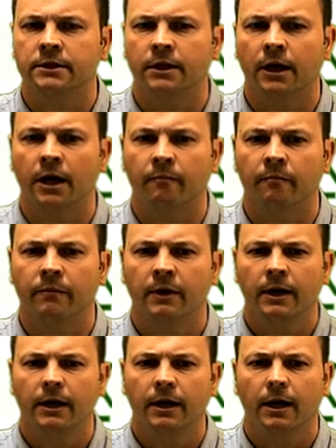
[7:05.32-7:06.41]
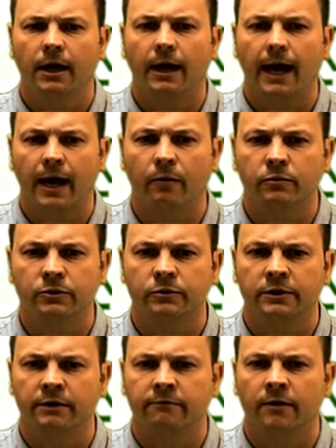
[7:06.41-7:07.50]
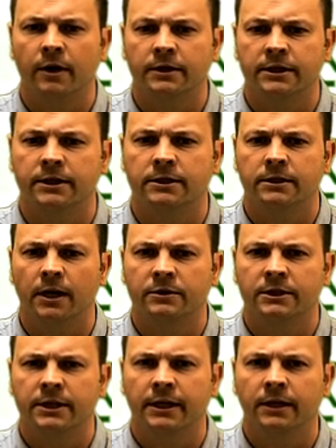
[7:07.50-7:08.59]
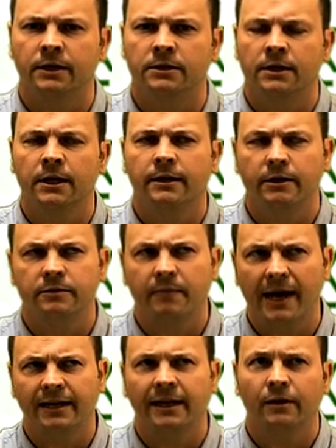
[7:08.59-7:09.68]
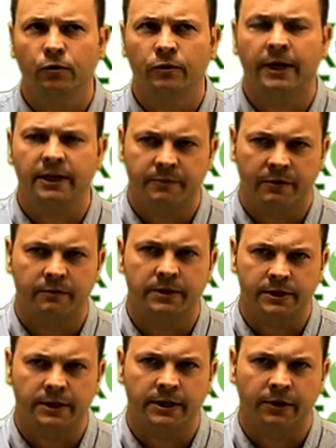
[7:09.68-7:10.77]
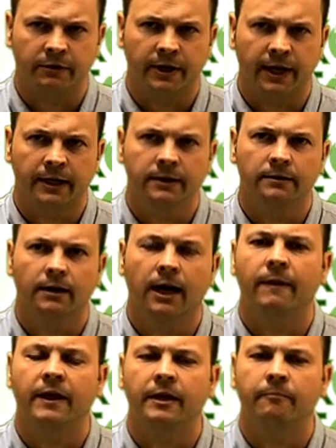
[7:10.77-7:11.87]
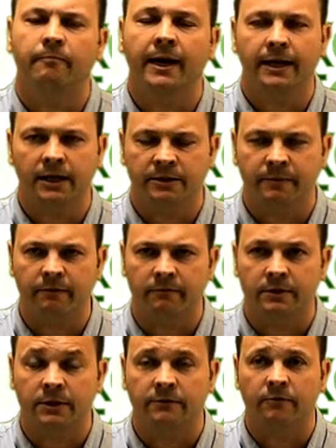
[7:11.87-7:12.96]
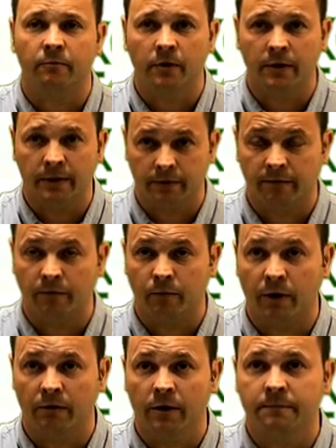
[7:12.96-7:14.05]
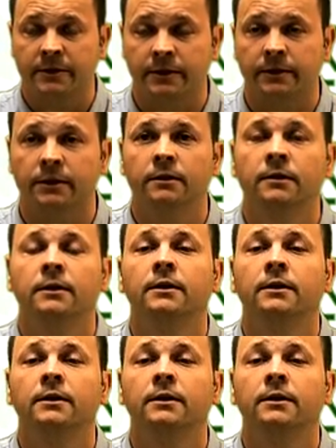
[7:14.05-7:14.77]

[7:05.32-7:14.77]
that outsourcing for us is seen as there's bad and good experiences in the UK. The bad experiences from where I'm sitting